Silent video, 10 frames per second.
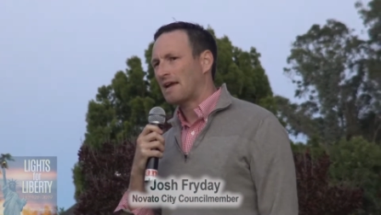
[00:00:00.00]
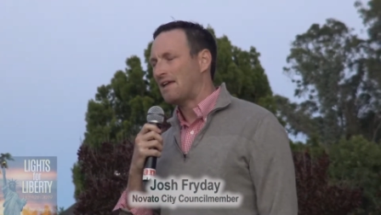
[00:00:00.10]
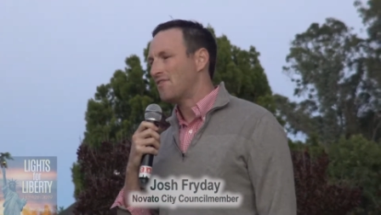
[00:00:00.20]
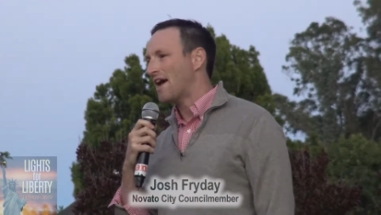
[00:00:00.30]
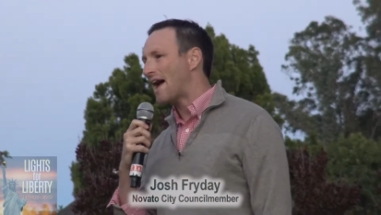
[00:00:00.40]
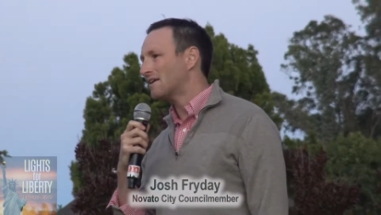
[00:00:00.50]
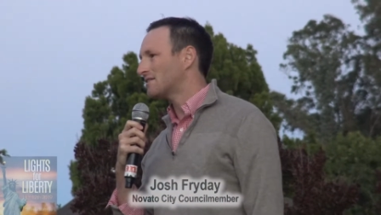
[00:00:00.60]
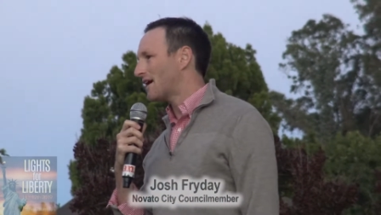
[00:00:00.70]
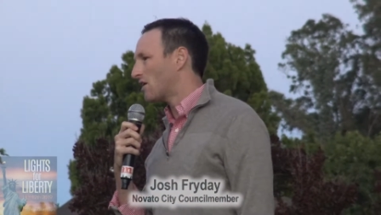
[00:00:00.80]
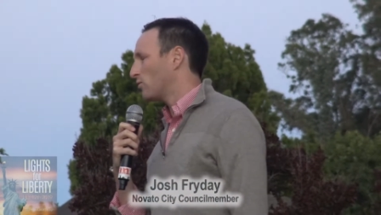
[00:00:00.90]
And that
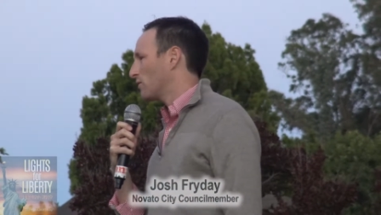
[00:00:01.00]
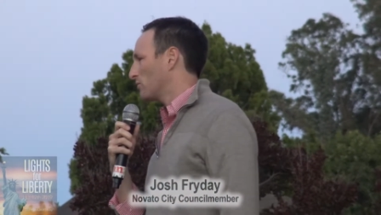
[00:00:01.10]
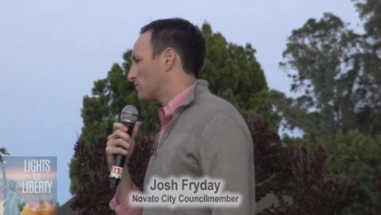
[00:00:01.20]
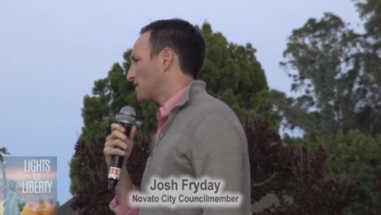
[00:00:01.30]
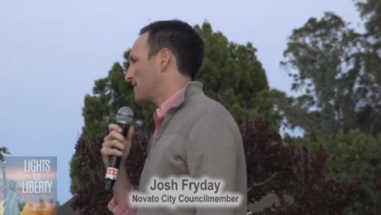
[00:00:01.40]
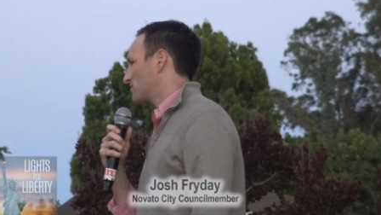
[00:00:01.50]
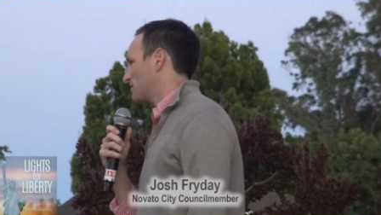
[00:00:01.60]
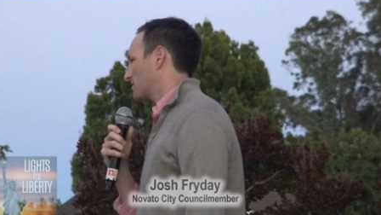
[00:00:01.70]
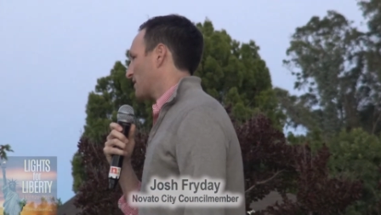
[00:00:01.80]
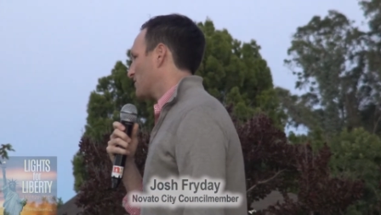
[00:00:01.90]
is how we will change
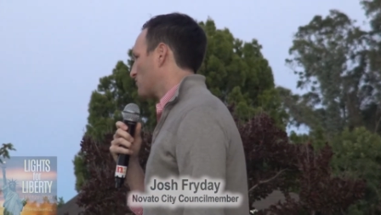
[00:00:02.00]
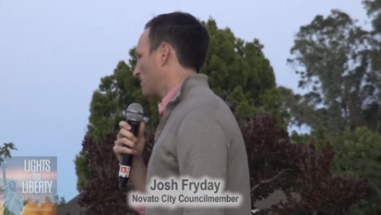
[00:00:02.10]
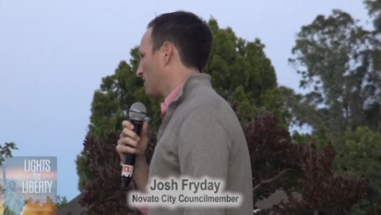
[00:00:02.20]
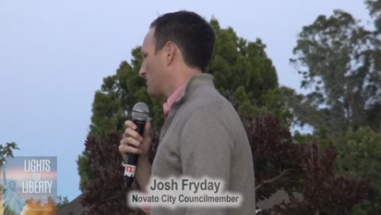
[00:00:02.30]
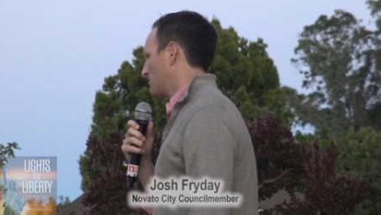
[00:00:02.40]
this country.